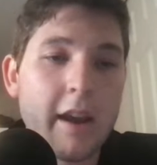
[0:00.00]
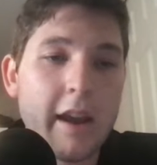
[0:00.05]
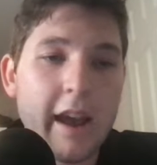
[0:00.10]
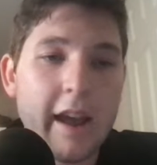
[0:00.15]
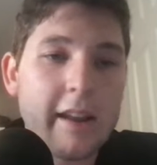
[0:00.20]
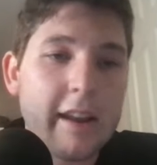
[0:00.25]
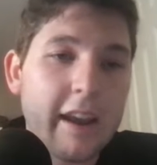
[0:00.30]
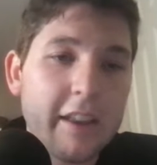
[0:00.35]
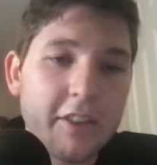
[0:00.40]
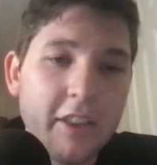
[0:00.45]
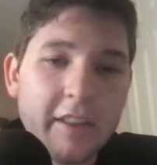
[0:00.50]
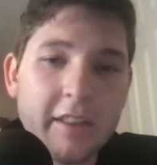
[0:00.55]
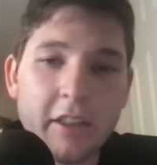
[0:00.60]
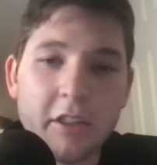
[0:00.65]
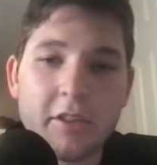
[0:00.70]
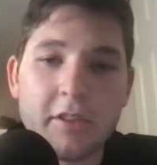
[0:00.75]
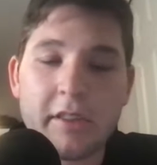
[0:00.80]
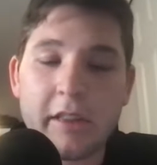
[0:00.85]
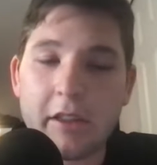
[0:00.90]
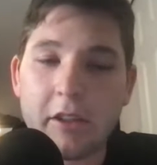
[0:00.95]
And I think
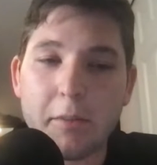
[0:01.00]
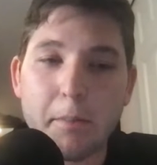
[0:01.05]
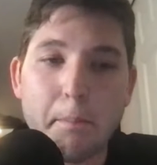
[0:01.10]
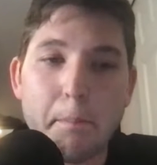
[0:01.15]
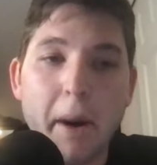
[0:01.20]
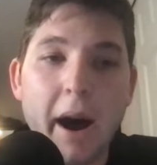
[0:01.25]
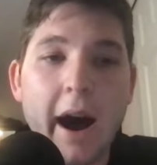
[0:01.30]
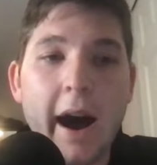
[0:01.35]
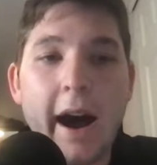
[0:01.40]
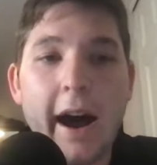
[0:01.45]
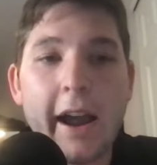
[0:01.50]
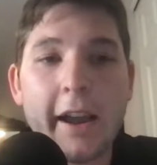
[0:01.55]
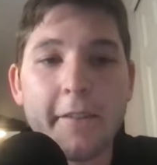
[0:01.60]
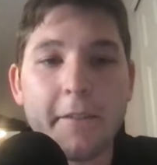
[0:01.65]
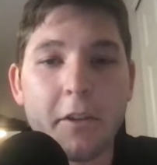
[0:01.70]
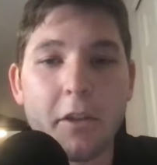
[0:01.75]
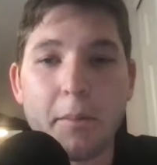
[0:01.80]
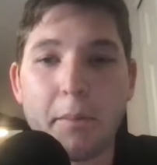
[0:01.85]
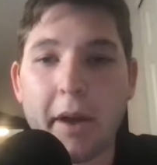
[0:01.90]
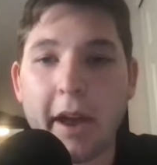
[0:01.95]
this bye
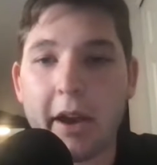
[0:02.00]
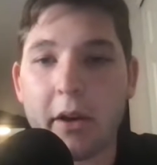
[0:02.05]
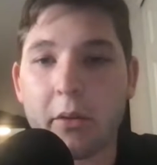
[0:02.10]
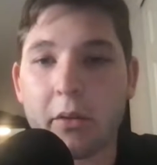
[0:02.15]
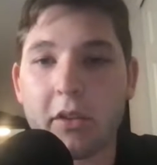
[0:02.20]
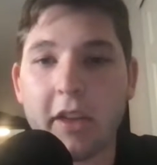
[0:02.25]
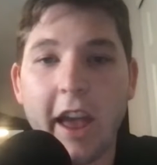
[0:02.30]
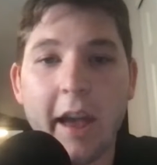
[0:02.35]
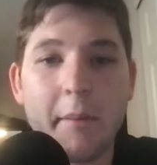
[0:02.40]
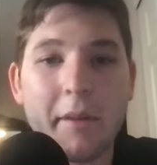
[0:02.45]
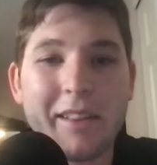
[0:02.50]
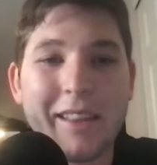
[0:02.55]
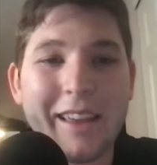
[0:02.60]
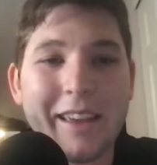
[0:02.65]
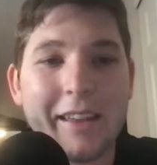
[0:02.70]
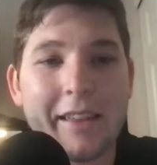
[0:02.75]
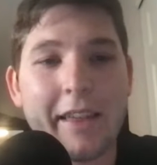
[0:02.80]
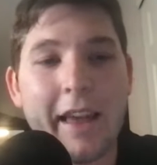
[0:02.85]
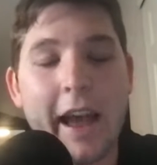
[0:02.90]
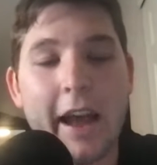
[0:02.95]
for the Bengals came at the
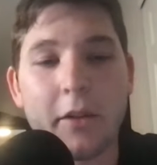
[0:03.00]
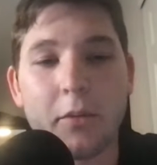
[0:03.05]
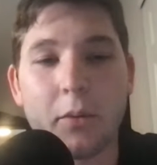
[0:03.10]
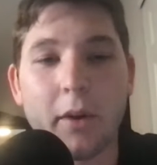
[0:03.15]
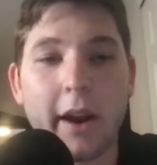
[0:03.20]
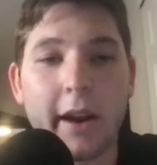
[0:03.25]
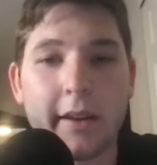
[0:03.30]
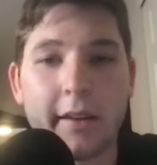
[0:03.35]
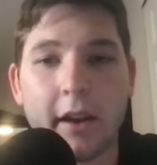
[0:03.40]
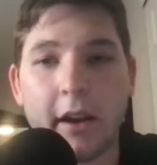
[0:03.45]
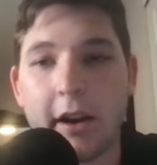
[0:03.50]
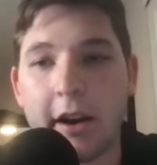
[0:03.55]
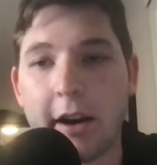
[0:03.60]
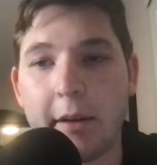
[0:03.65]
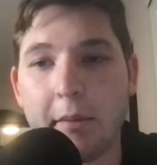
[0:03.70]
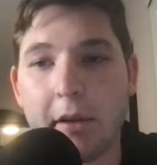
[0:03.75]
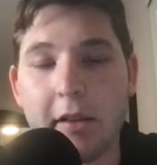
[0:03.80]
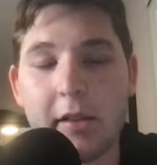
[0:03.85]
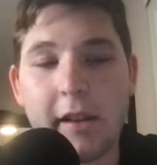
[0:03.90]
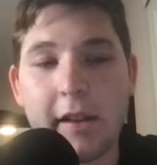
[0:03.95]
exact right
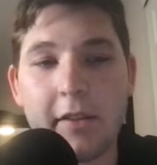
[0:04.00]
time.